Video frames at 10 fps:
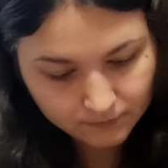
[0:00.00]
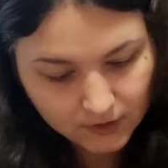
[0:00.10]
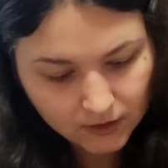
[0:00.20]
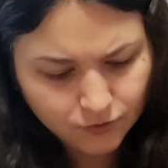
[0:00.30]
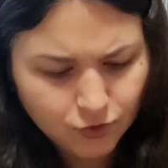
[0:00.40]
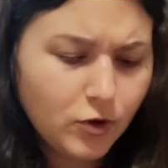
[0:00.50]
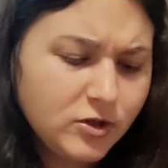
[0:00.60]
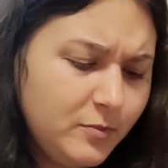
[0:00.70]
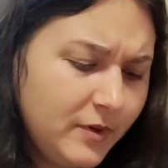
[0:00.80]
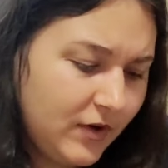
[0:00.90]
in
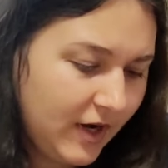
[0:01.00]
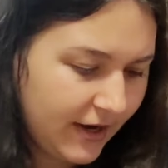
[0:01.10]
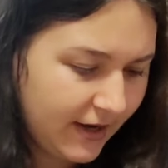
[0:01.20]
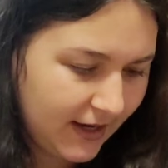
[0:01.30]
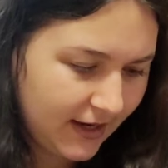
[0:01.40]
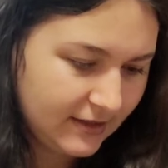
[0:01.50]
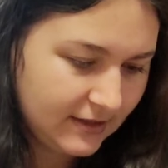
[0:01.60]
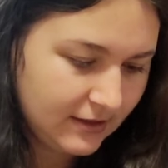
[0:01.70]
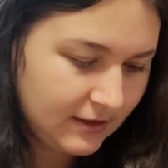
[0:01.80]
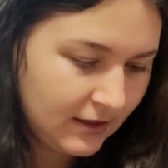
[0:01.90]
raspberry, I
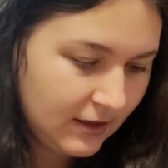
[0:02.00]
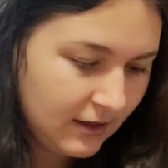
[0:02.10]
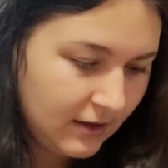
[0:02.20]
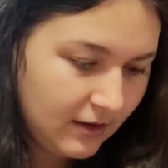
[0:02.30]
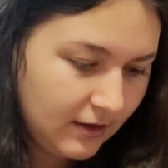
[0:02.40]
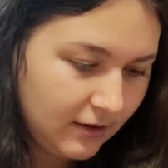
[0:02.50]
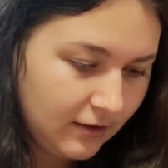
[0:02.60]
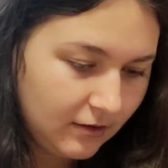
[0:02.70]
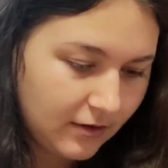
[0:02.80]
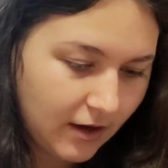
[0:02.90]
guess,
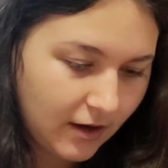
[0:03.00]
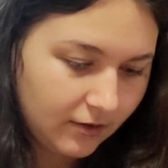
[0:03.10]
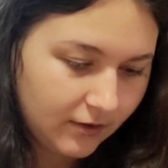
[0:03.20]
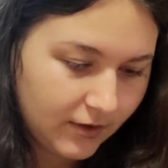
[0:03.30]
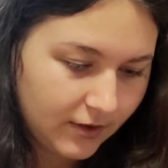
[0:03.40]
color.